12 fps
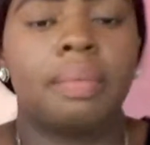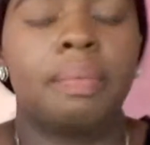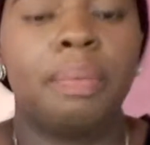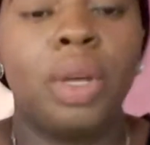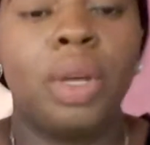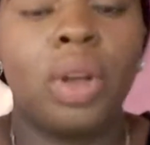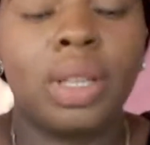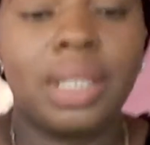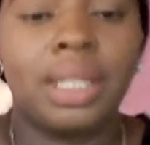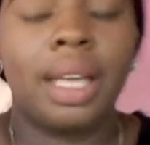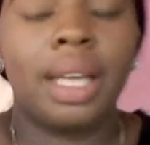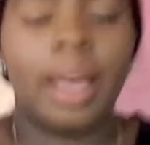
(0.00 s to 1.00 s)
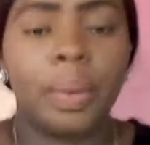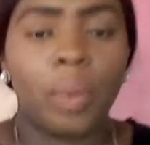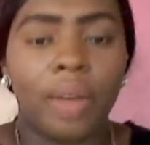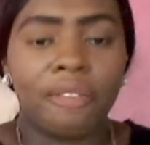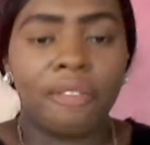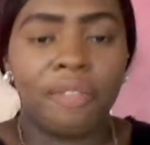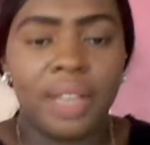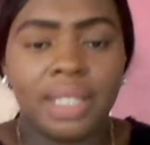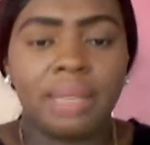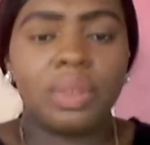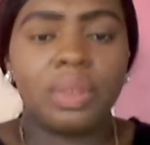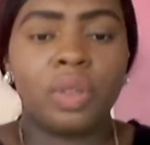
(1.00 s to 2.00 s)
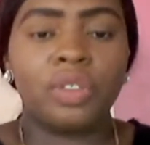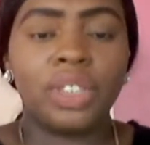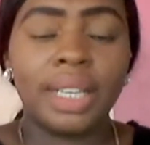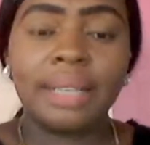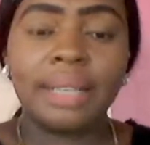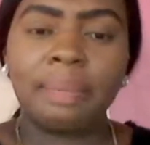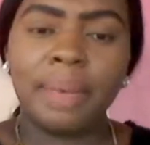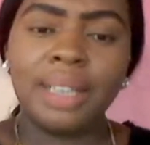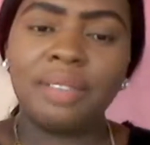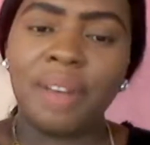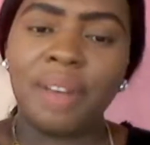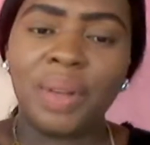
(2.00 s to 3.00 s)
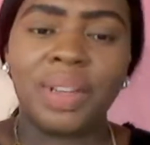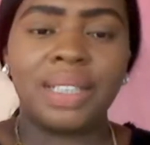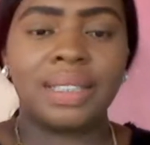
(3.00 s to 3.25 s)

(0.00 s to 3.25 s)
because were victims of gender-based violence.